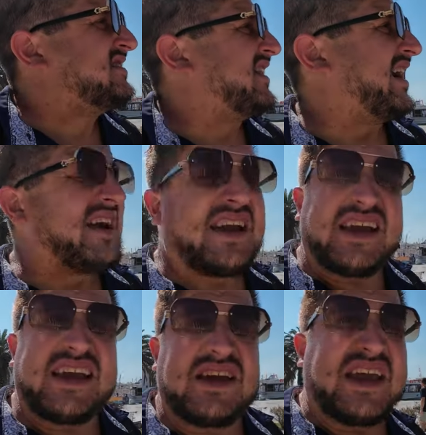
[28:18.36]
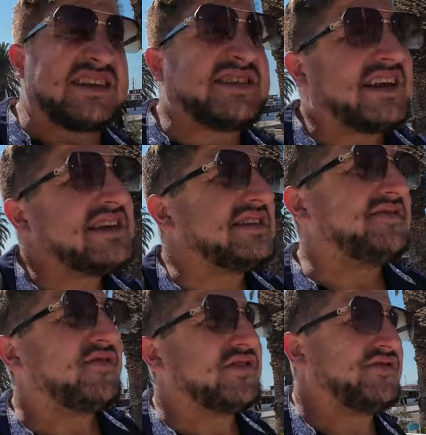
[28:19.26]
I intended
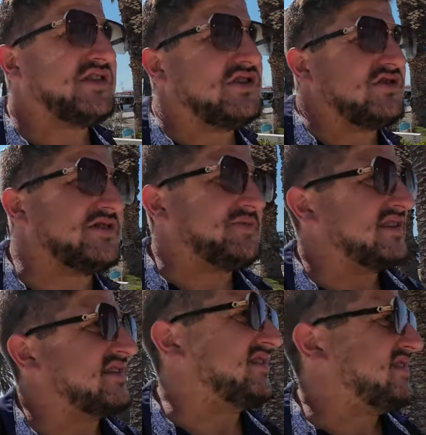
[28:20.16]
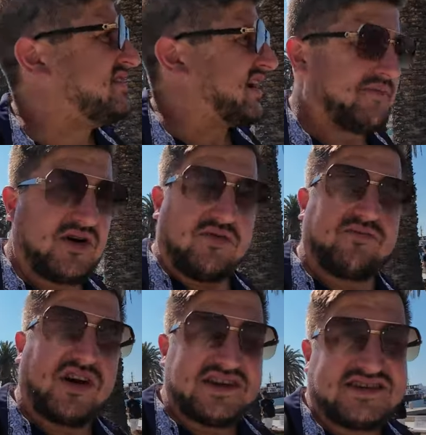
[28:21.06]
for the video to be about
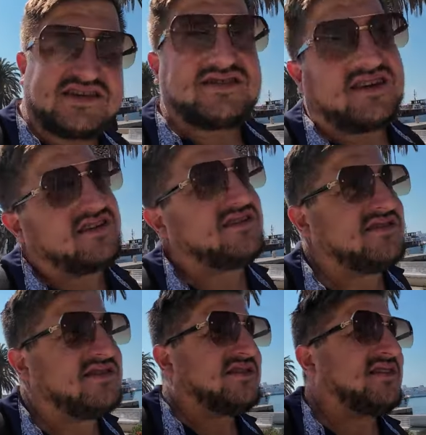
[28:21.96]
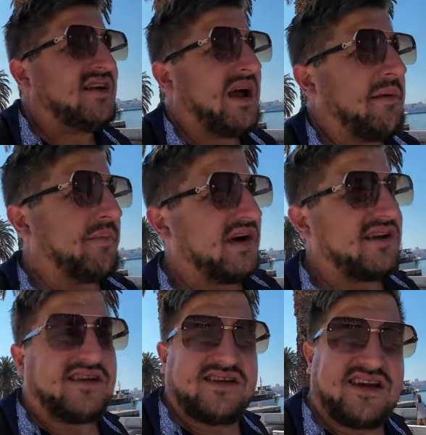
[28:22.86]
prices,
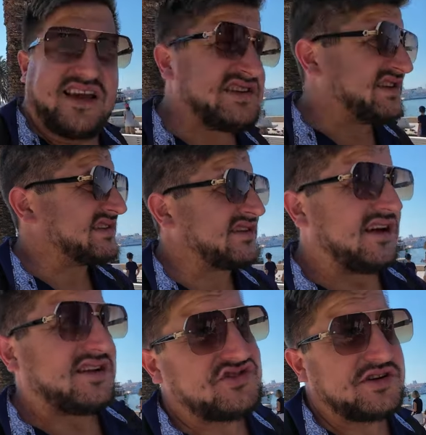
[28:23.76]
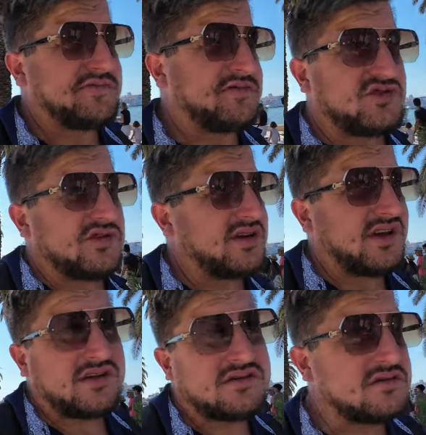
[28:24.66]
but it's just a trip from
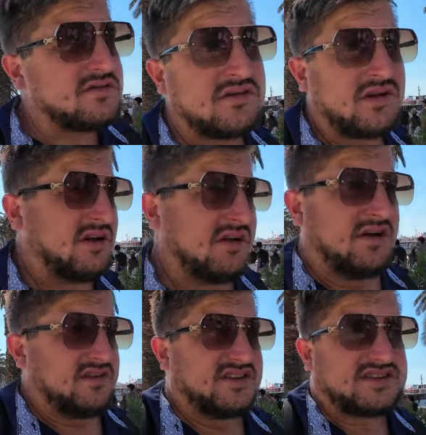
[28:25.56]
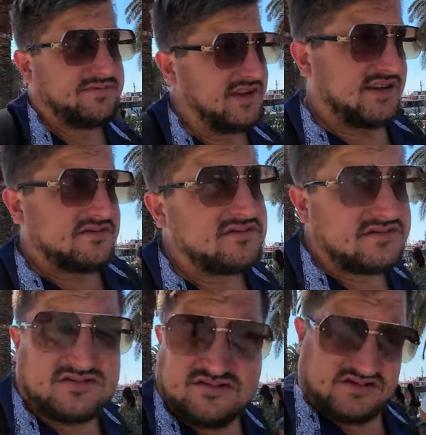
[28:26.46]
Trogir to Split.
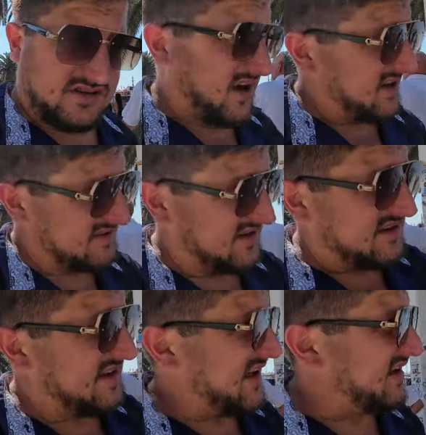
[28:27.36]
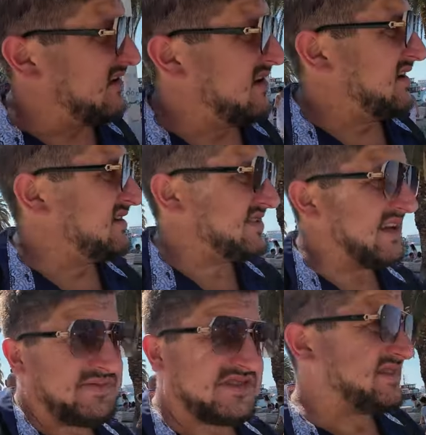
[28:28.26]
Cost of the day,
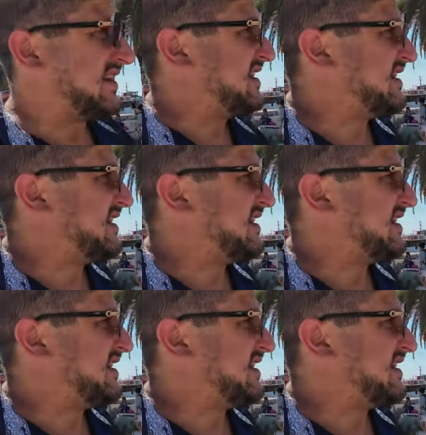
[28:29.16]
tips